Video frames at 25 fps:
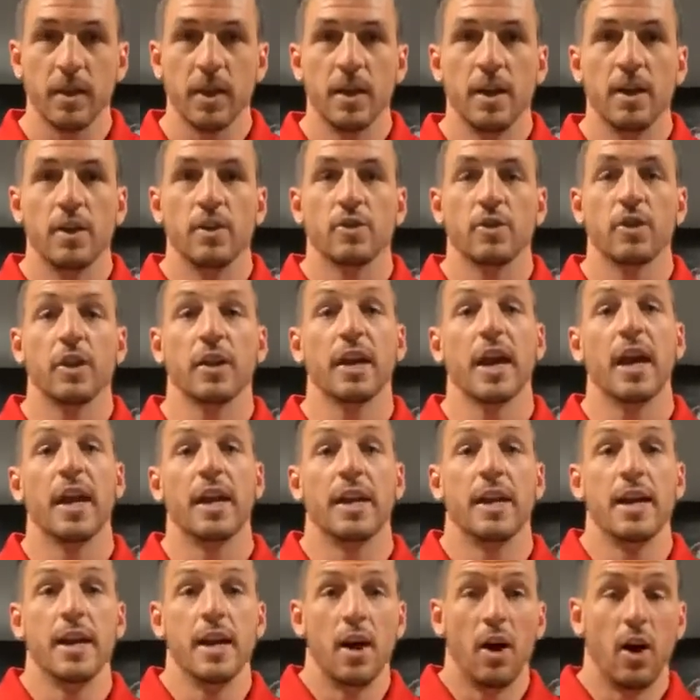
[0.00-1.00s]
So
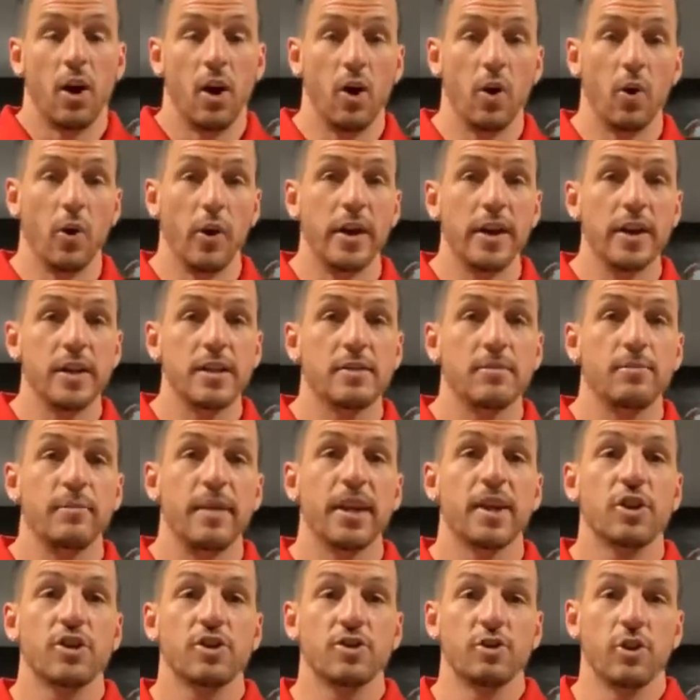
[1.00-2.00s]
again, always
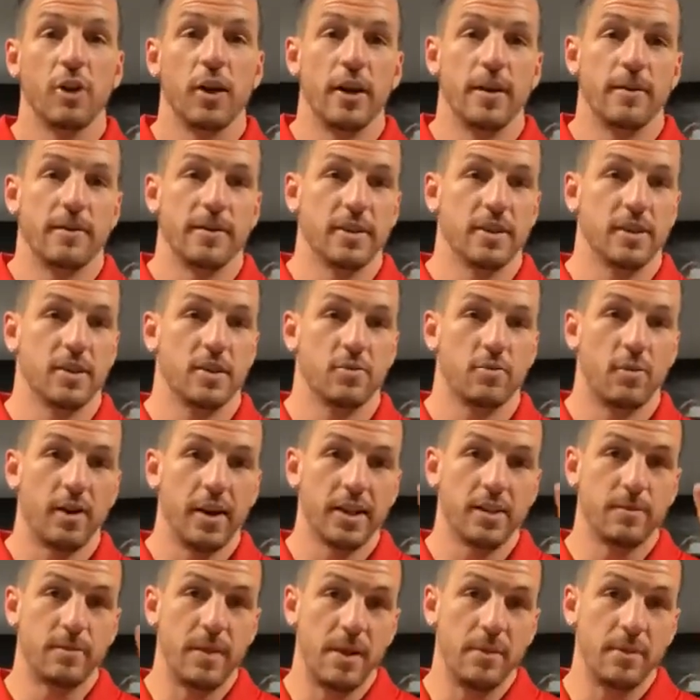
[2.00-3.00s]
make sure, this is
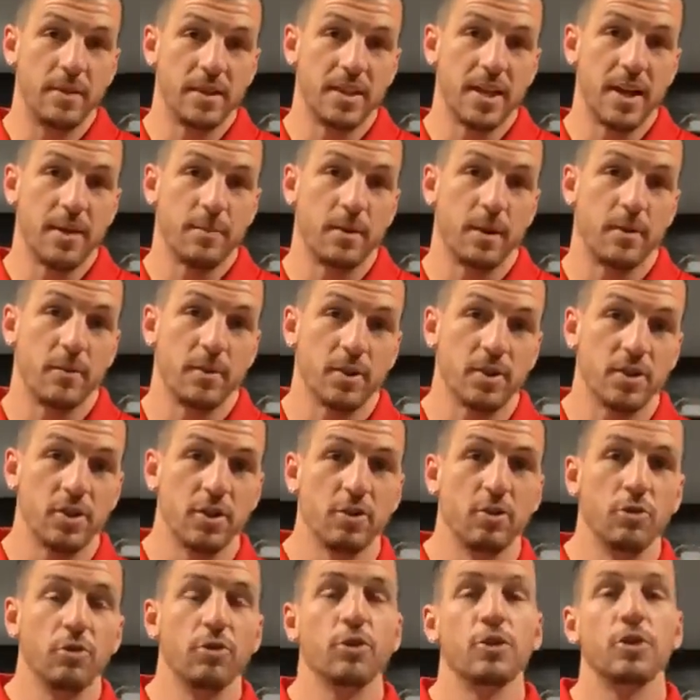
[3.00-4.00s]
why it's baby step number
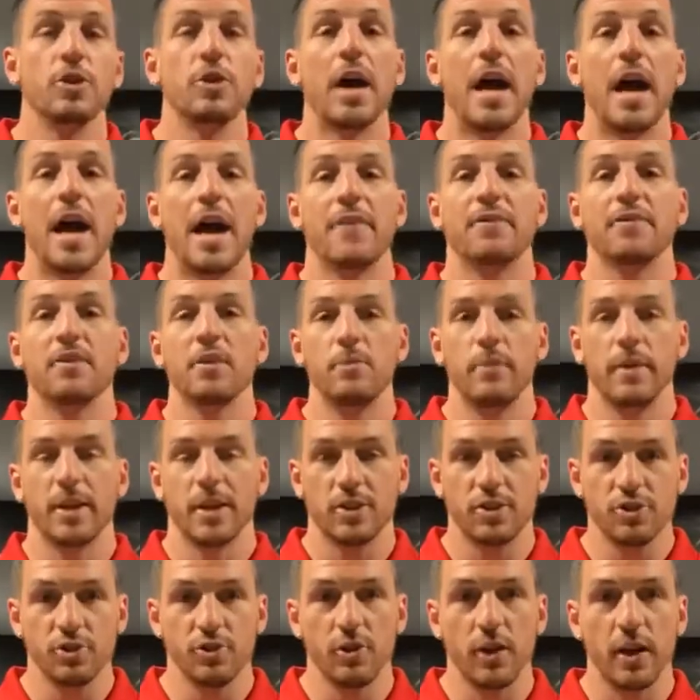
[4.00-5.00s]
two, you have to
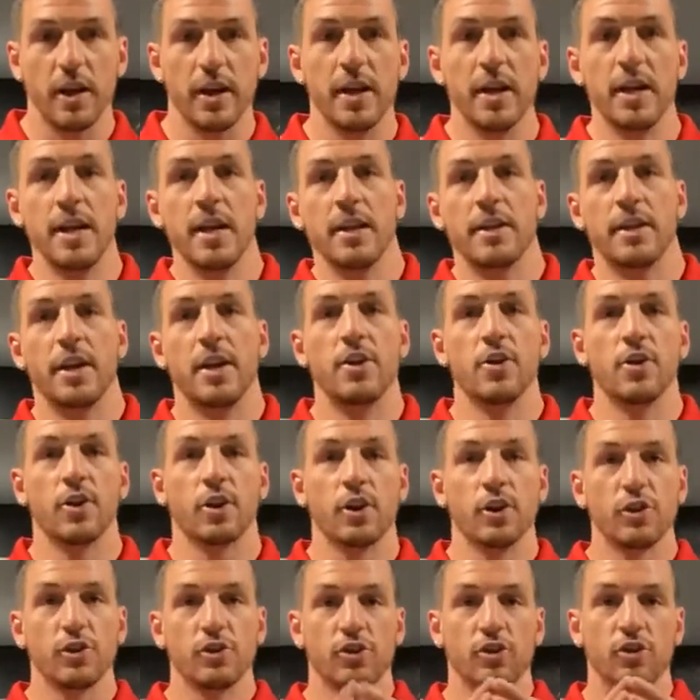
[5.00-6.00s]
make sure that you're
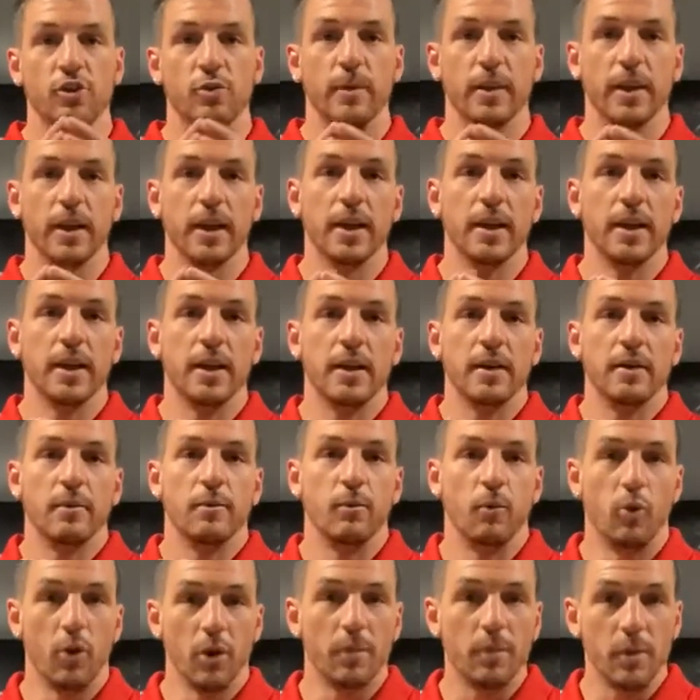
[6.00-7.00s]
consuming
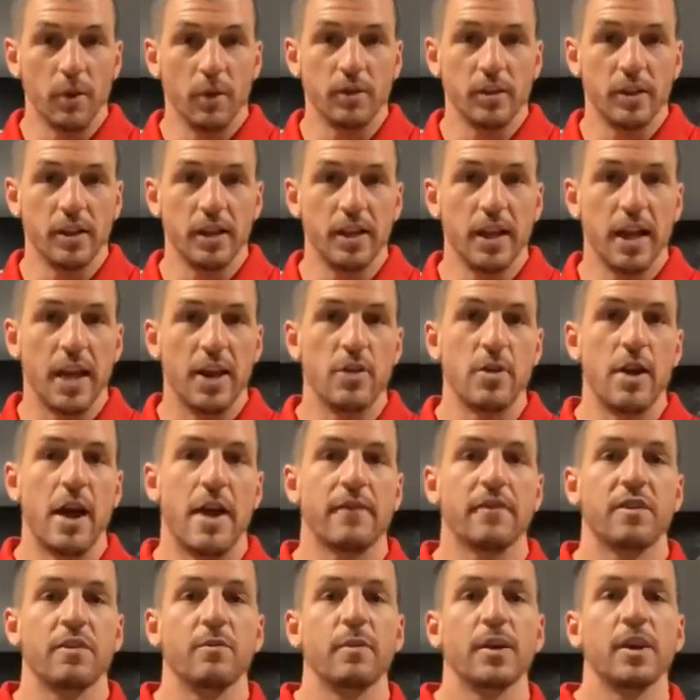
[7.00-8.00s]
more protein, and you
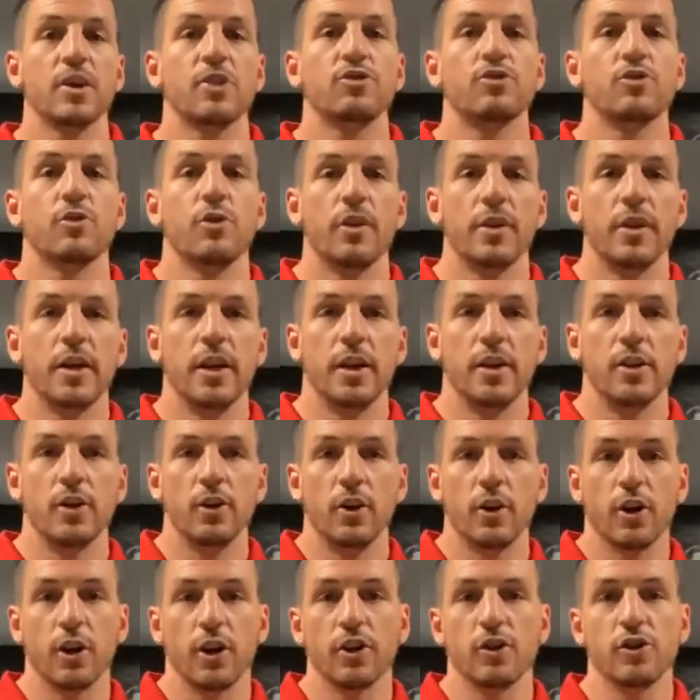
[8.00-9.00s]
have to make sure that
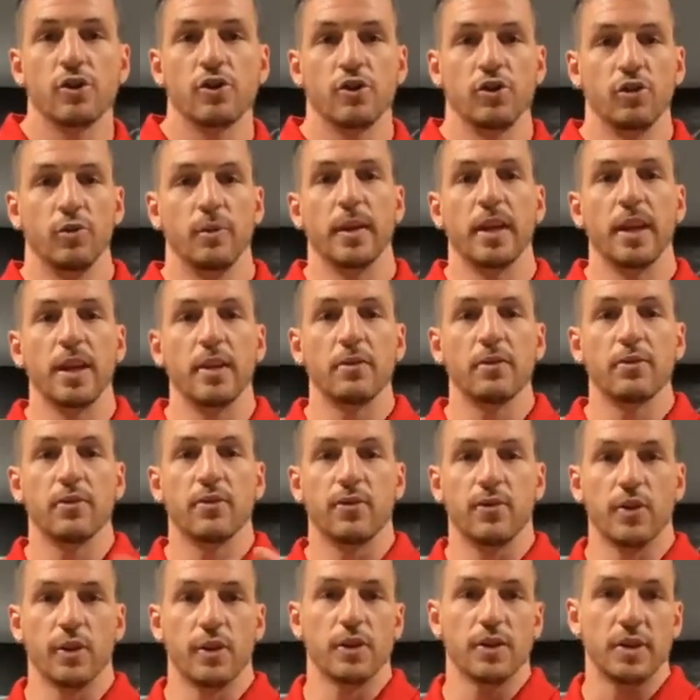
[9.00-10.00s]
you're consuming it
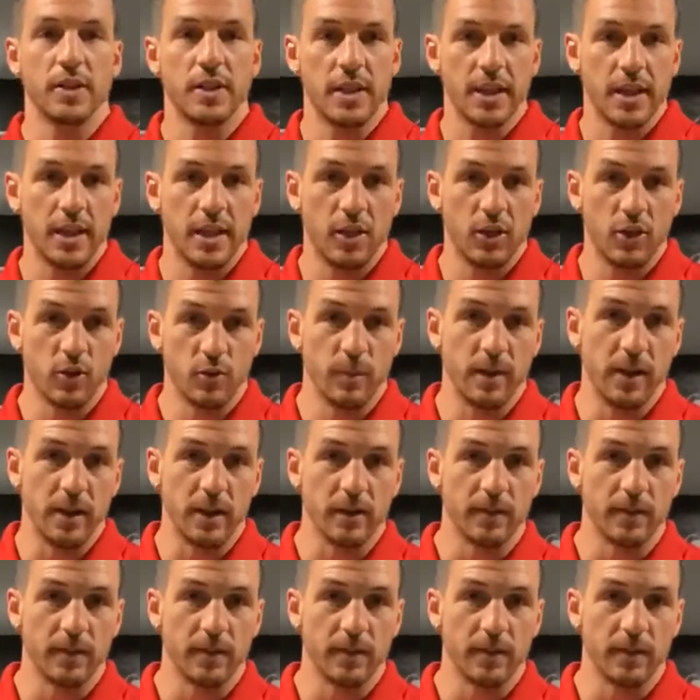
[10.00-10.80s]
first in your meal.